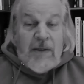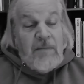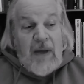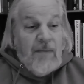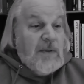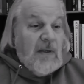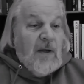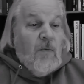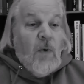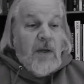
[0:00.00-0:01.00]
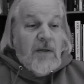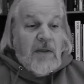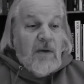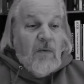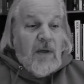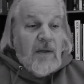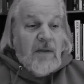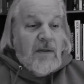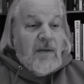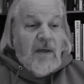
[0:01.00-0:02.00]
Sometimes, what
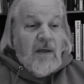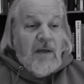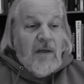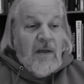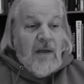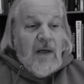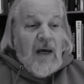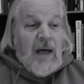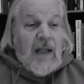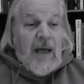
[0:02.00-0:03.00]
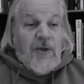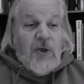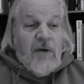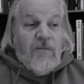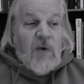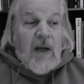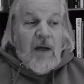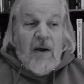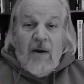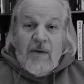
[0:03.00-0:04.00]
is a collection of
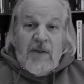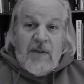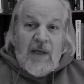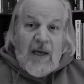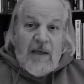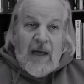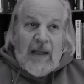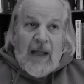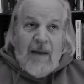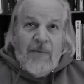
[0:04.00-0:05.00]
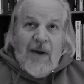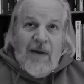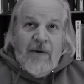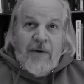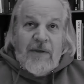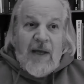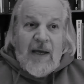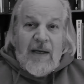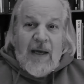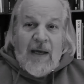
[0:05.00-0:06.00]
trading cards? Is that a library or is
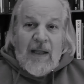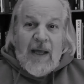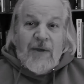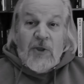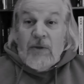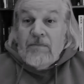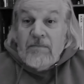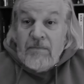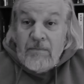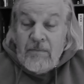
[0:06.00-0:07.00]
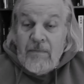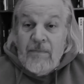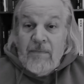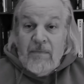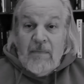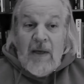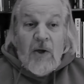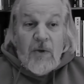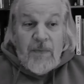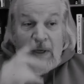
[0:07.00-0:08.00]
that a collection? It
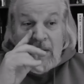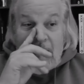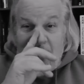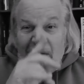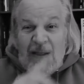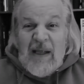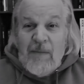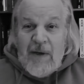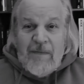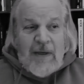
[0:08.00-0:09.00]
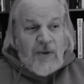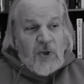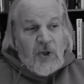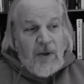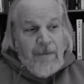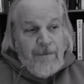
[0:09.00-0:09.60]
could be considered a little bit of each.